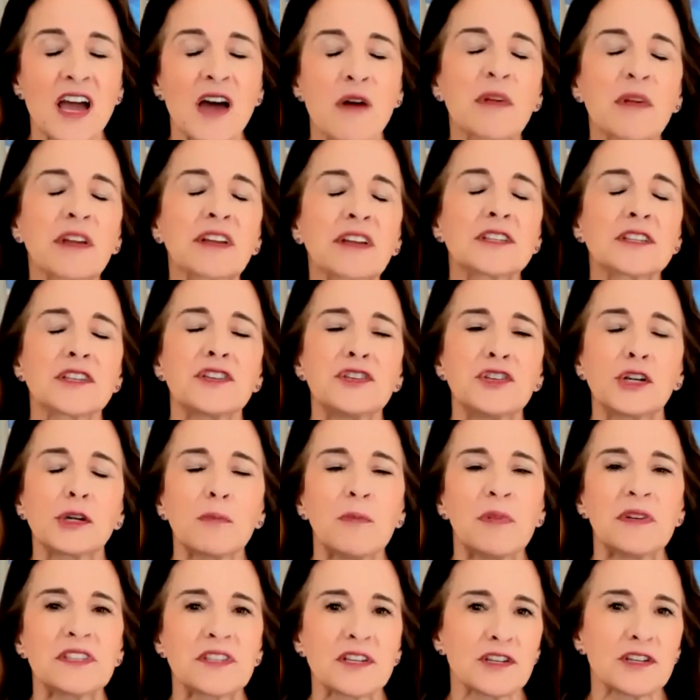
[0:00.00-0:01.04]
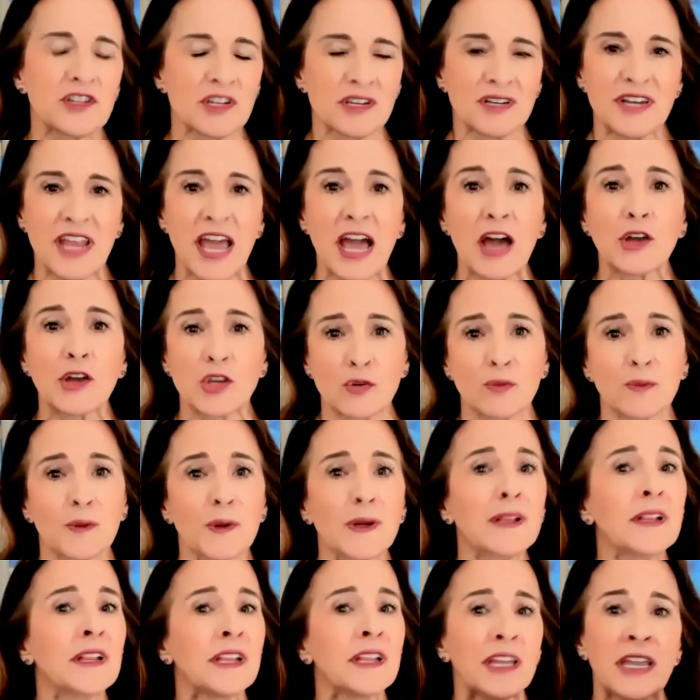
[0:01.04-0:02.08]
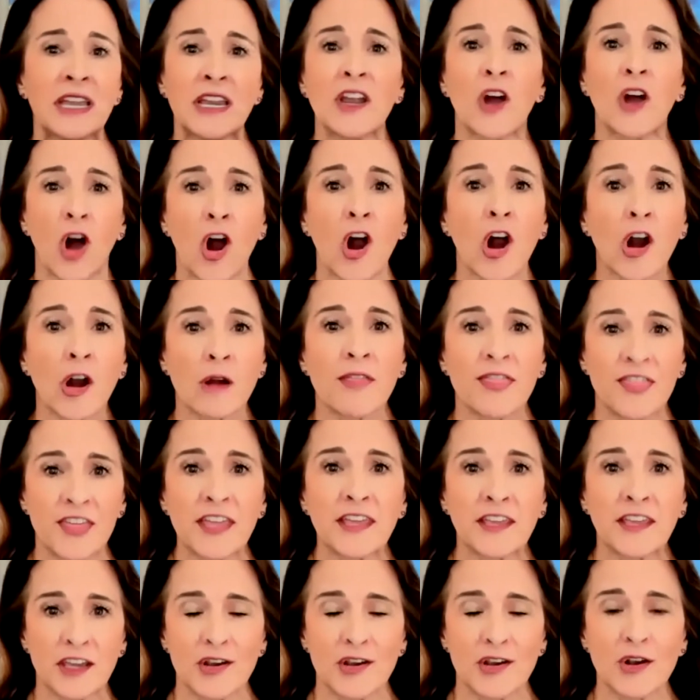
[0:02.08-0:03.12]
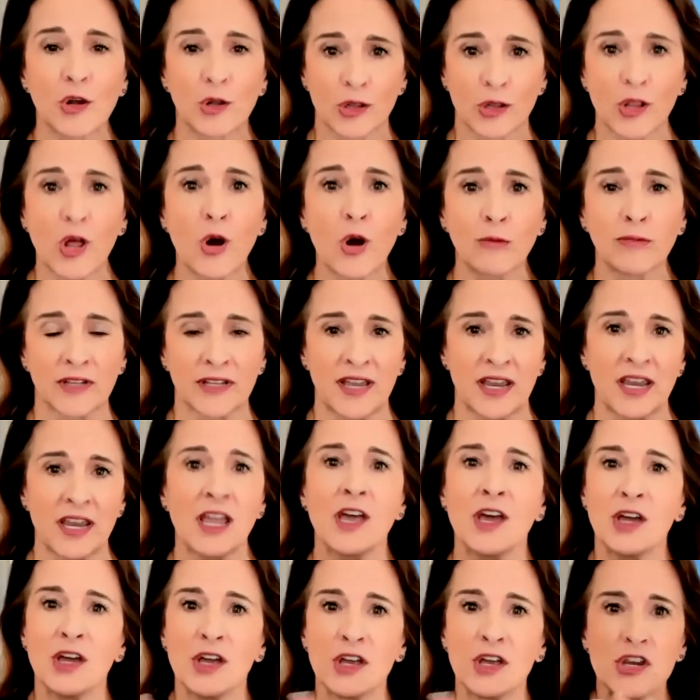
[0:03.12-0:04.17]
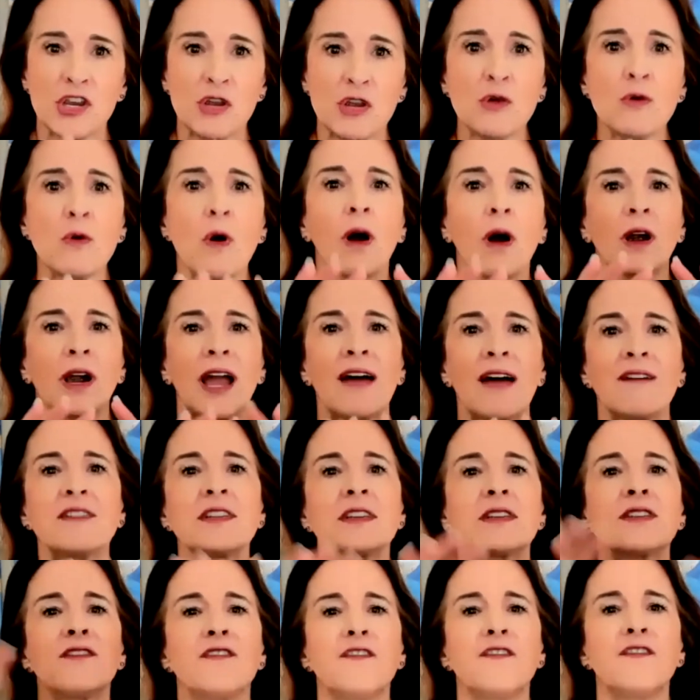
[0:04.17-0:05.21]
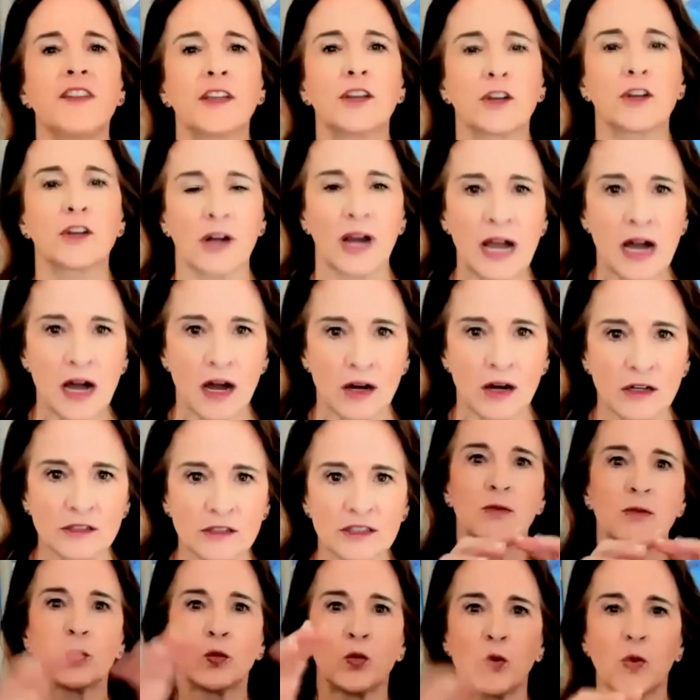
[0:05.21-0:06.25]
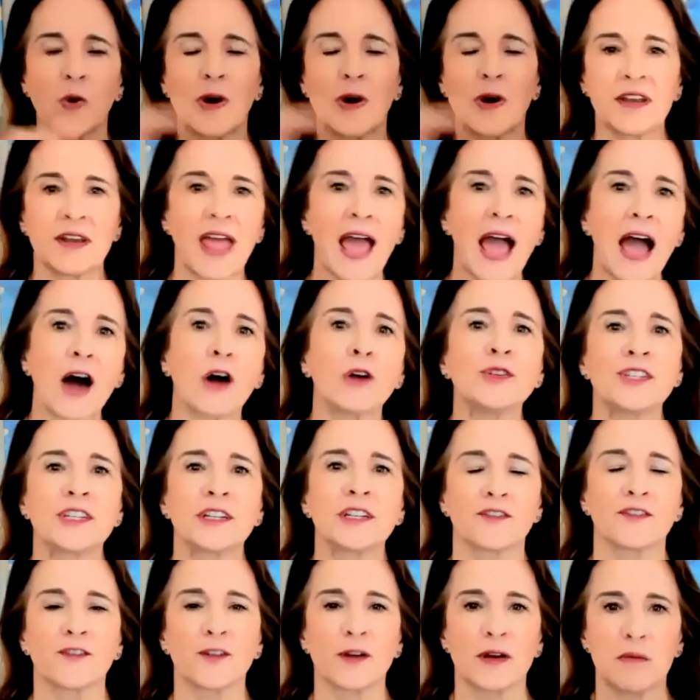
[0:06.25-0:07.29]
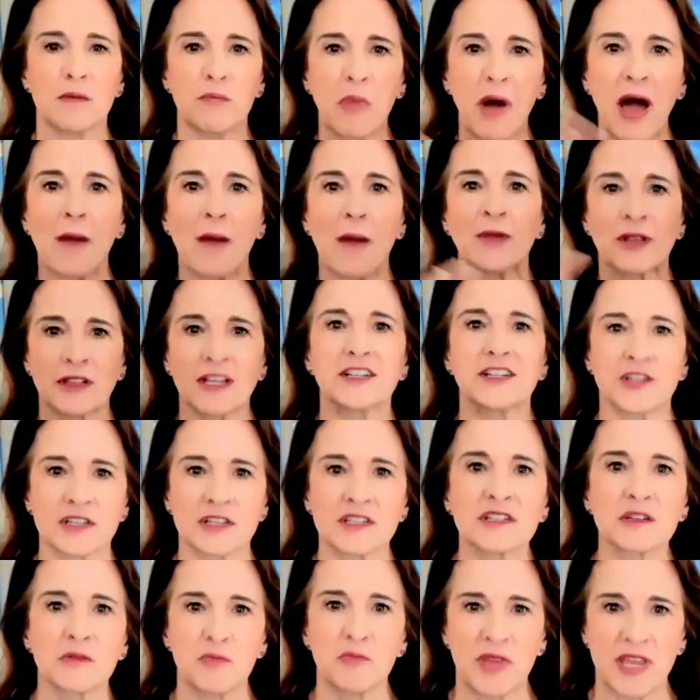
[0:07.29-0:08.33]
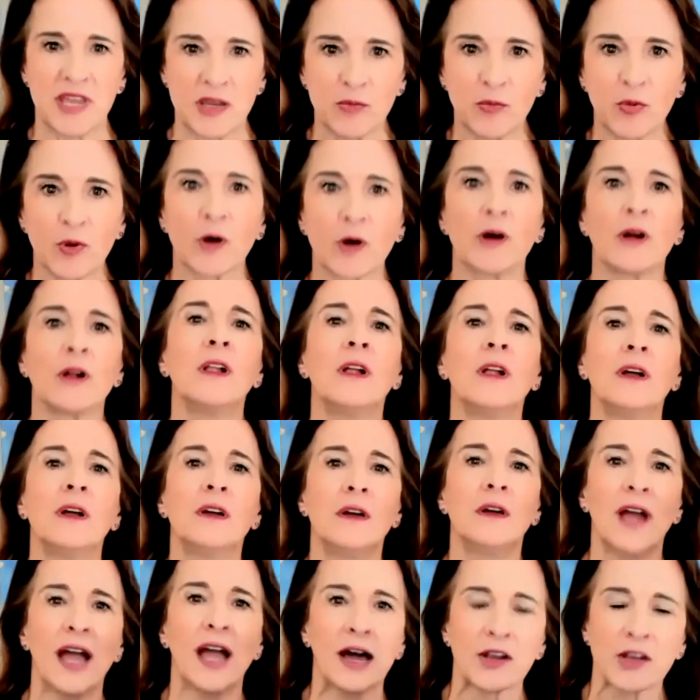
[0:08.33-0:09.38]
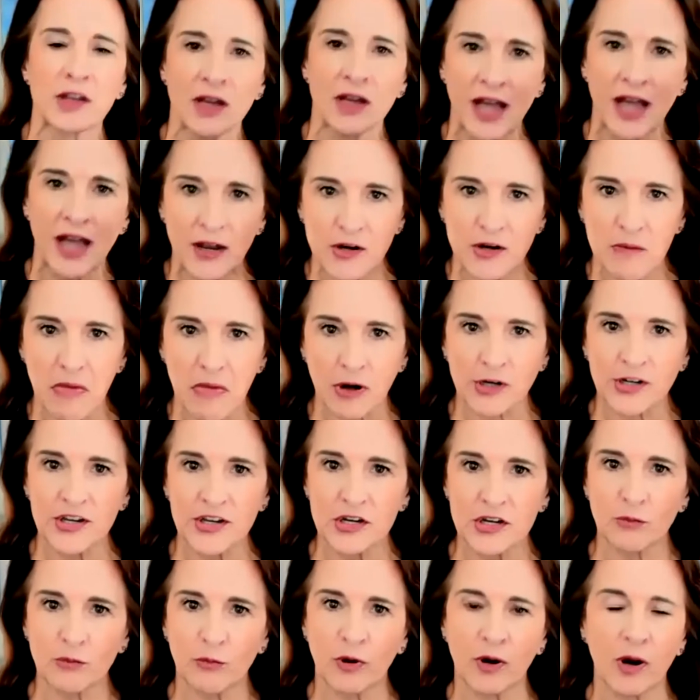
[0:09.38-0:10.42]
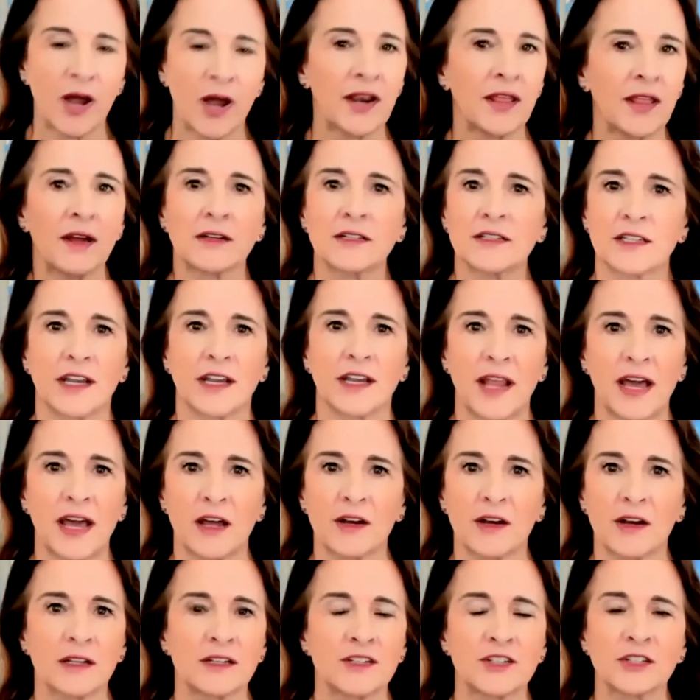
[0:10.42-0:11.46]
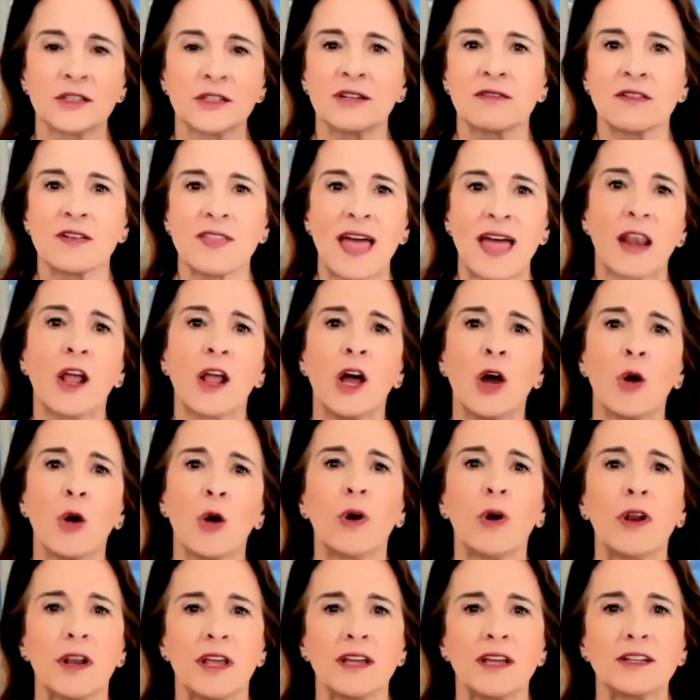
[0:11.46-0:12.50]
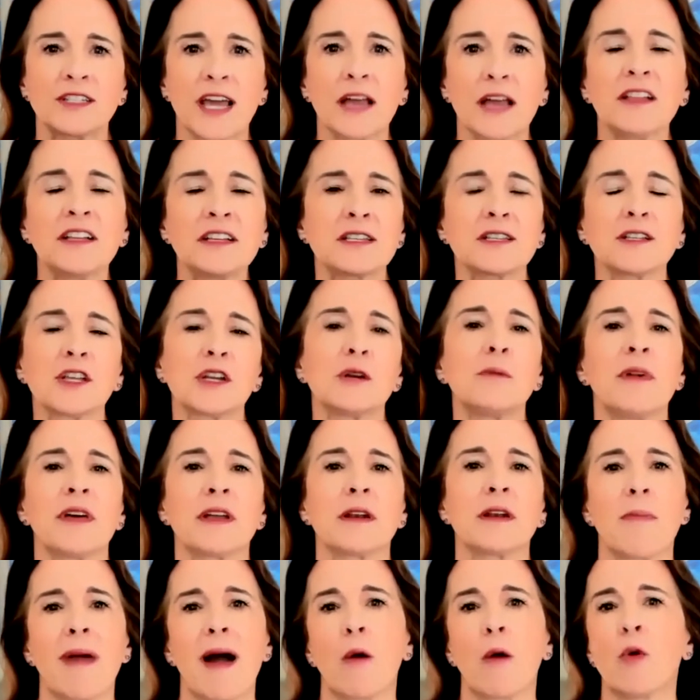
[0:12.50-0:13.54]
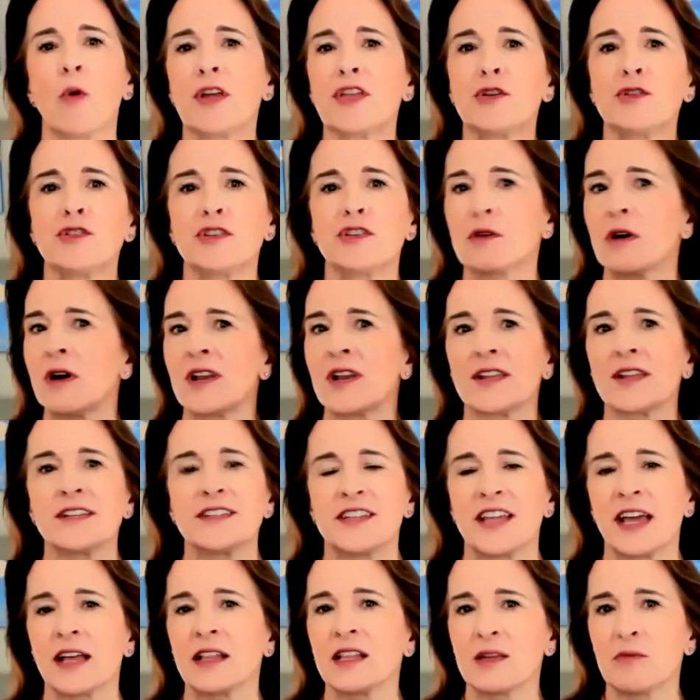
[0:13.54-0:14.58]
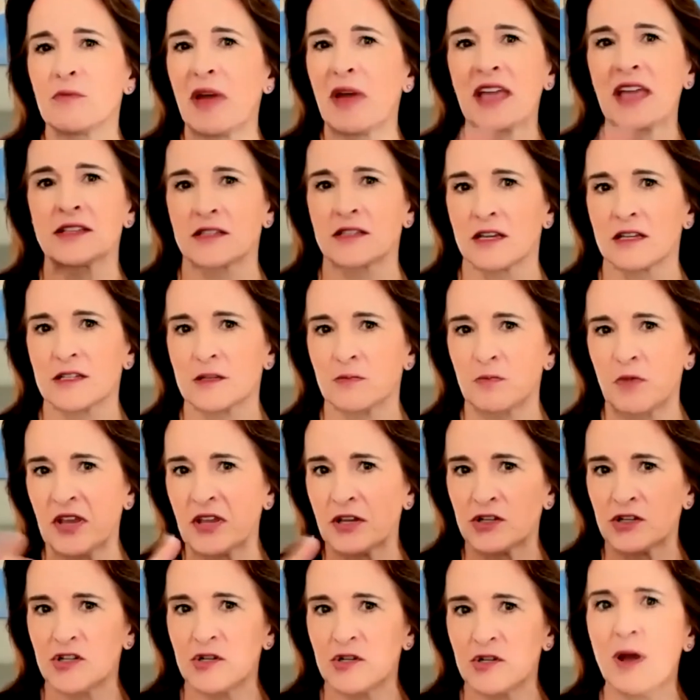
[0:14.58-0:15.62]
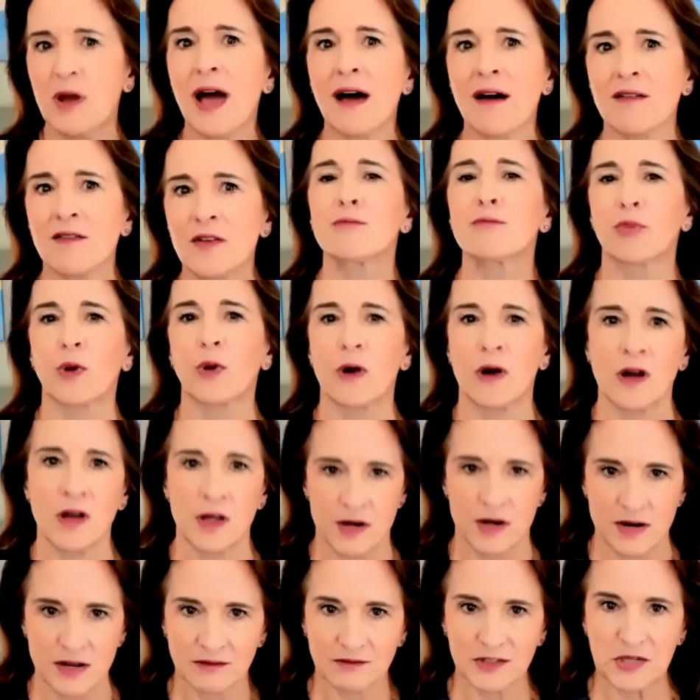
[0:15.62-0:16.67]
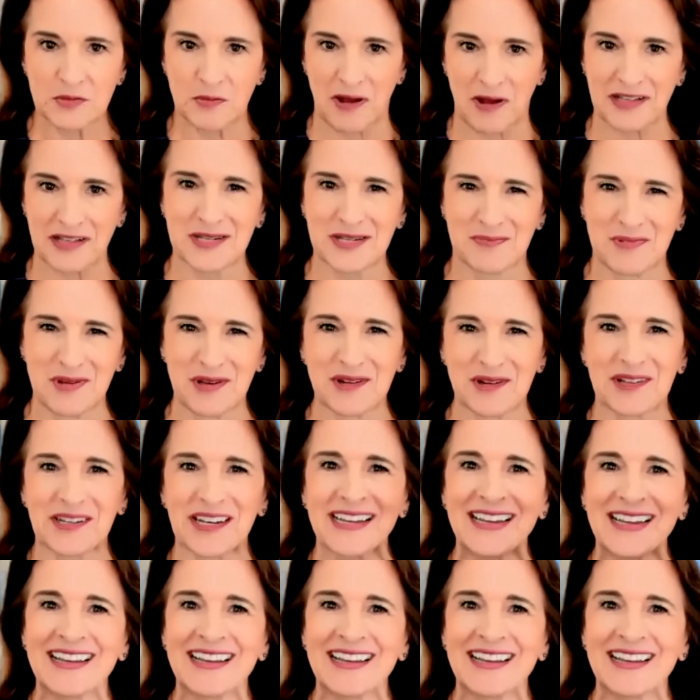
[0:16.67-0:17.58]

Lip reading: because in your position now, you really are thinking globally. You are having to figure out how different populations of people, how to market your product and how to deliver that. Tell us a little bit about what you do on a daily basis, because you have broad responsibility.